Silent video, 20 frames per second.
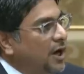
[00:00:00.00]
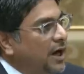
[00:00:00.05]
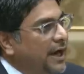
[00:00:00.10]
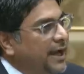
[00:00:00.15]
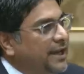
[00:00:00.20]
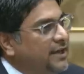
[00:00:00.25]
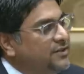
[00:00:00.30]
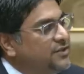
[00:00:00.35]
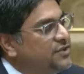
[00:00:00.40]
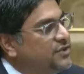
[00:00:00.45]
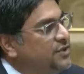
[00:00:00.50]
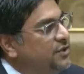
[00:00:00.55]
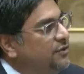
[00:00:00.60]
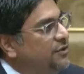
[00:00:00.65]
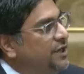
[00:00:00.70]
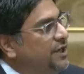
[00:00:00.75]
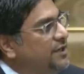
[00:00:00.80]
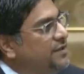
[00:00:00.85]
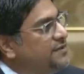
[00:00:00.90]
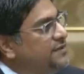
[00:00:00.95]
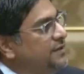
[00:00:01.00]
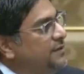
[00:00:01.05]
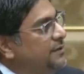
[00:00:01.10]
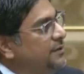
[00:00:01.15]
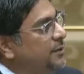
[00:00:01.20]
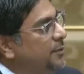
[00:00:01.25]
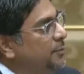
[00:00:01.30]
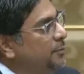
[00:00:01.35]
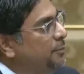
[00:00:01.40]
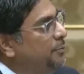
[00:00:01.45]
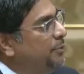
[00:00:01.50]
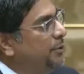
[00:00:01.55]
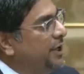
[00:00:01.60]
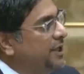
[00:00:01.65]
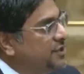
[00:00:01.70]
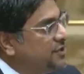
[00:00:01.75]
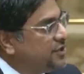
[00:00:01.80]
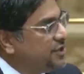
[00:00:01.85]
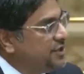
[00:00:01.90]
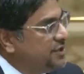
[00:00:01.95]
Hence the reason
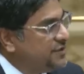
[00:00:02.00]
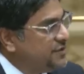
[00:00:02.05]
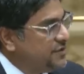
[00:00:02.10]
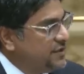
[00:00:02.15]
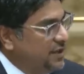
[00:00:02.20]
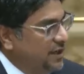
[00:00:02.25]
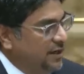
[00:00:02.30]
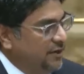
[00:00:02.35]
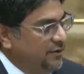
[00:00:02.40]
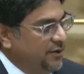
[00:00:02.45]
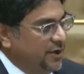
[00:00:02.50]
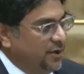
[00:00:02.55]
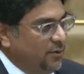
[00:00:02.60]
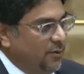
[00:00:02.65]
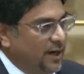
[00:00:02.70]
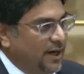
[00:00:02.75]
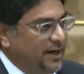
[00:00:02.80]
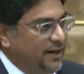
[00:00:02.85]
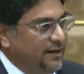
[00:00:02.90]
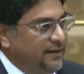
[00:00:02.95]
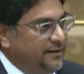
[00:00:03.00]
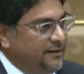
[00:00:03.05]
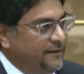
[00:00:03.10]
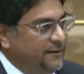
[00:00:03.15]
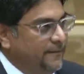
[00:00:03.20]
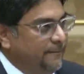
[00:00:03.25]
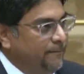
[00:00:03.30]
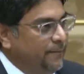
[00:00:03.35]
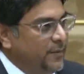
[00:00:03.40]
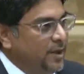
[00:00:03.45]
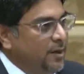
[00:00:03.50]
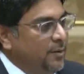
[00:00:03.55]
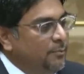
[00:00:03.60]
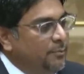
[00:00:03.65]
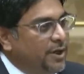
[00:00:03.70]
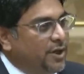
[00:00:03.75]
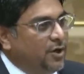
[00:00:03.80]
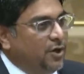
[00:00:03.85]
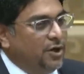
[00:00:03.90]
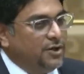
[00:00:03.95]
bridges are required.
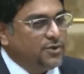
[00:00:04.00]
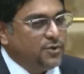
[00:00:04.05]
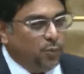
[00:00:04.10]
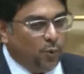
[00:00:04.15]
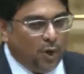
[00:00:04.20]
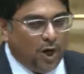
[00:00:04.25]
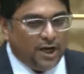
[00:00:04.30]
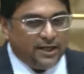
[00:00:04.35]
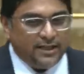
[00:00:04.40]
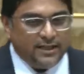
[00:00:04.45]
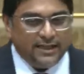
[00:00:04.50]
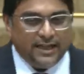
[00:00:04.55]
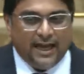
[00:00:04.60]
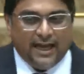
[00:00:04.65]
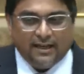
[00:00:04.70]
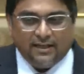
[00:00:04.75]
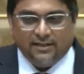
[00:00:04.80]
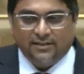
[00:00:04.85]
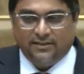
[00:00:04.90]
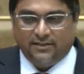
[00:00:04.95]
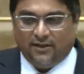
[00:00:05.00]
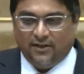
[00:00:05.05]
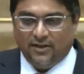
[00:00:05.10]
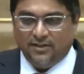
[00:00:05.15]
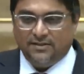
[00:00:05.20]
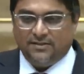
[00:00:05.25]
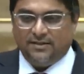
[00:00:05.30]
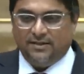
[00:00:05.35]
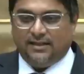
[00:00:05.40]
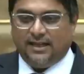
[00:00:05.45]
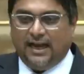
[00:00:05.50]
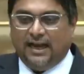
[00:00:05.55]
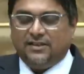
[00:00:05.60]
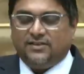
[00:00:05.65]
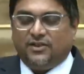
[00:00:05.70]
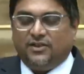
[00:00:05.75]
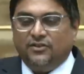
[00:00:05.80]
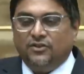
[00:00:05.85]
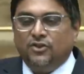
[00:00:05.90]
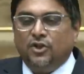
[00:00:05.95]
Because what that does, it
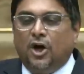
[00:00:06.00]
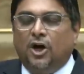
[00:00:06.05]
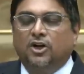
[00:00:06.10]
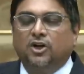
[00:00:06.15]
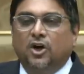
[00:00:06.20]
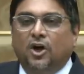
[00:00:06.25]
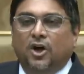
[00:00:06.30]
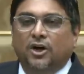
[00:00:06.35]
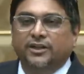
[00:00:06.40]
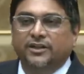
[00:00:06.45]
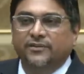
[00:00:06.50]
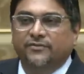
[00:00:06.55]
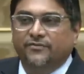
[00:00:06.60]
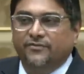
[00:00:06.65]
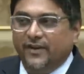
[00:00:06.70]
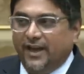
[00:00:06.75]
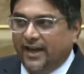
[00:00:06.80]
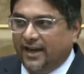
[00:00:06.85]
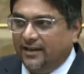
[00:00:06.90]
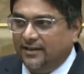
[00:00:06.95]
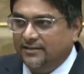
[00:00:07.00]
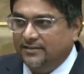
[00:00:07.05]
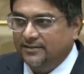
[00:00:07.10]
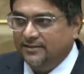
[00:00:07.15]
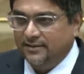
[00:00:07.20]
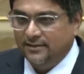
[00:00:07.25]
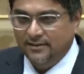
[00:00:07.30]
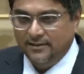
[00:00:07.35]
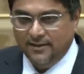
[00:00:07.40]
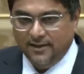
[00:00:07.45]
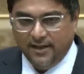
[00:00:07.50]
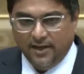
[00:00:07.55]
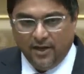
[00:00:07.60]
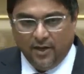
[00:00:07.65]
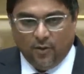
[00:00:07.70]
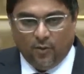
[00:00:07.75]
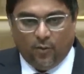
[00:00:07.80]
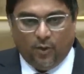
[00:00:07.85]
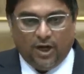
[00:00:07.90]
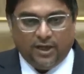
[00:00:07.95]
has a knock-on effect.
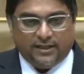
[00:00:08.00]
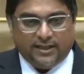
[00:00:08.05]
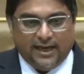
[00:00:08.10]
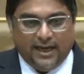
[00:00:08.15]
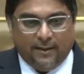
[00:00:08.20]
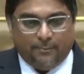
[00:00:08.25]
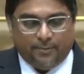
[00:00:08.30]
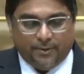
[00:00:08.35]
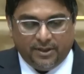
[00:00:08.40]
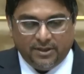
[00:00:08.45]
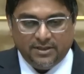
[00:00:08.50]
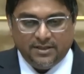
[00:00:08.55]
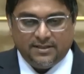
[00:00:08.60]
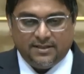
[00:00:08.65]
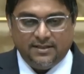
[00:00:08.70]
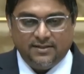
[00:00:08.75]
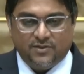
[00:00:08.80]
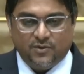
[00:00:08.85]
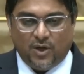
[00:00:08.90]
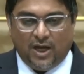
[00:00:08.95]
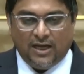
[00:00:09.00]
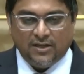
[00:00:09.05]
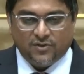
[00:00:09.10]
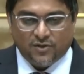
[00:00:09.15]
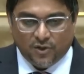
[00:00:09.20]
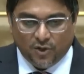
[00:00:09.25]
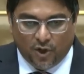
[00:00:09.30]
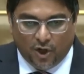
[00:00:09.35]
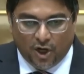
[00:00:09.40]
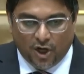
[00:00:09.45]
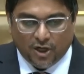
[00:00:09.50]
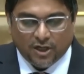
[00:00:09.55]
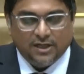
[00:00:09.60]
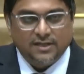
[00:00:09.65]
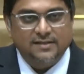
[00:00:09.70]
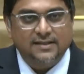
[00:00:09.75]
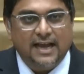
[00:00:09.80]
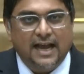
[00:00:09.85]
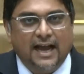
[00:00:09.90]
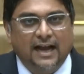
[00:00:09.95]
What happens is, as
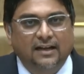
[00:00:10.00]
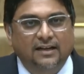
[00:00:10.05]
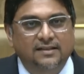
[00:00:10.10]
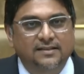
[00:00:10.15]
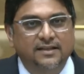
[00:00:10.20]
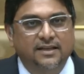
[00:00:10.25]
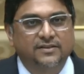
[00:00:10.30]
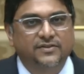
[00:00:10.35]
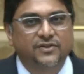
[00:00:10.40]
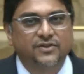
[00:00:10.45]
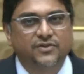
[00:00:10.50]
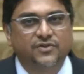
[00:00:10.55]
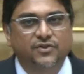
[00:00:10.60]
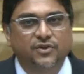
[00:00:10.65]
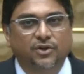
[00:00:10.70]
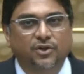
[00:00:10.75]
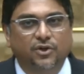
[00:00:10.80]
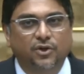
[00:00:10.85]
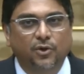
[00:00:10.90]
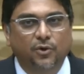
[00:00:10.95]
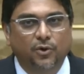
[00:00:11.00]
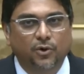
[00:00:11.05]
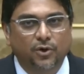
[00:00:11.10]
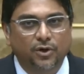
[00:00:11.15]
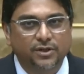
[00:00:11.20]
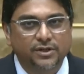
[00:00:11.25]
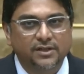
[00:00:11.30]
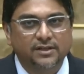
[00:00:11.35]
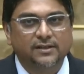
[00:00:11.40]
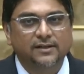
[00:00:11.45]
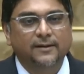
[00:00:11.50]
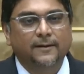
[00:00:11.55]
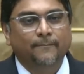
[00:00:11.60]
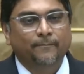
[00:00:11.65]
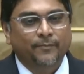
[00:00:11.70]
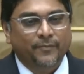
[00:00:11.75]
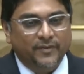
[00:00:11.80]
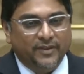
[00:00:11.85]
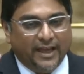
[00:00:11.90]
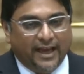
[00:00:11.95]
long as access is secured,
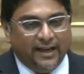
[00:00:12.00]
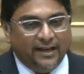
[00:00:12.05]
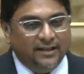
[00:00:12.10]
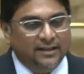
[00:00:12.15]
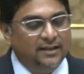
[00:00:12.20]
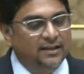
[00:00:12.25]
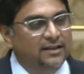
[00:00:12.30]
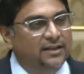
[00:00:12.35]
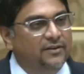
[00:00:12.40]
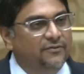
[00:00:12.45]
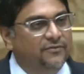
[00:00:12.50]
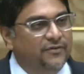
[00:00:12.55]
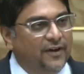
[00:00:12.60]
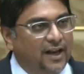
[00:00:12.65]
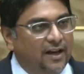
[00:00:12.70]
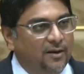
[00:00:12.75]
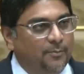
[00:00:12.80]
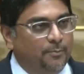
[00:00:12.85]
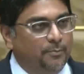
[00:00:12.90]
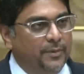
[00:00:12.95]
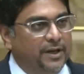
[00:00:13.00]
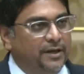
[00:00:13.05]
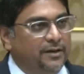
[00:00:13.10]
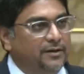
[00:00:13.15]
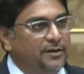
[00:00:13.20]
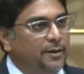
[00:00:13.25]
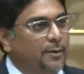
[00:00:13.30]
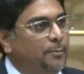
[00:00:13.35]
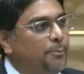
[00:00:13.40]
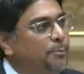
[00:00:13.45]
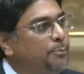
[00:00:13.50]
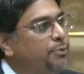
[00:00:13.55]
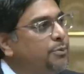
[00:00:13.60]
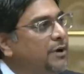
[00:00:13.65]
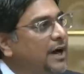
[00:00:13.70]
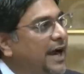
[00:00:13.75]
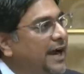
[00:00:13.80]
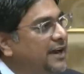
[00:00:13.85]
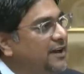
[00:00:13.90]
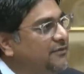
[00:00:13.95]
then the development,
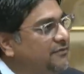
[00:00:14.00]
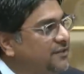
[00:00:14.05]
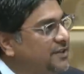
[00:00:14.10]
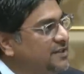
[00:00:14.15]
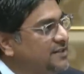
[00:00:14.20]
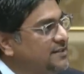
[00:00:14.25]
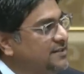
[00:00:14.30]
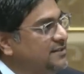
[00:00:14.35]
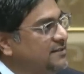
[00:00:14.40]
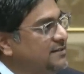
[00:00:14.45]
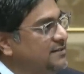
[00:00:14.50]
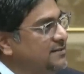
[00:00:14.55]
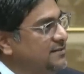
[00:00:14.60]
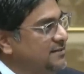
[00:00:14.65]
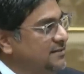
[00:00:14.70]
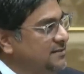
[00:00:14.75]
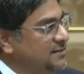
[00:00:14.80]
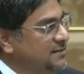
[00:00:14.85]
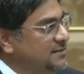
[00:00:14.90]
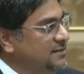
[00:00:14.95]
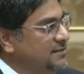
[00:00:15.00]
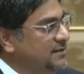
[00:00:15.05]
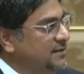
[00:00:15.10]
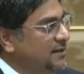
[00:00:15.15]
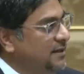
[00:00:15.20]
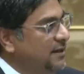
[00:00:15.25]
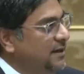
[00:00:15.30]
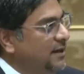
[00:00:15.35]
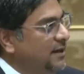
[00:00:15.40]
private citizens